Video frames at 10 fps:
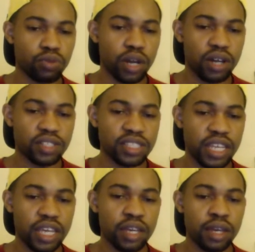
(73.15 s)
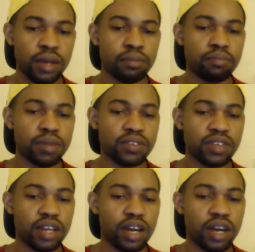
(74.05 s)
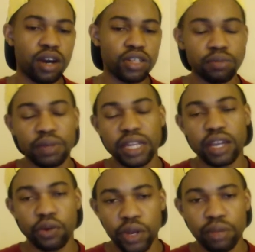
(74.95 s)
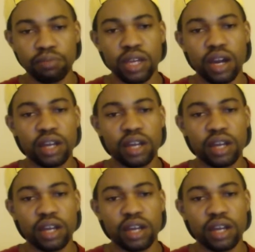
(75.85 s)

While City missing Otamendi, a great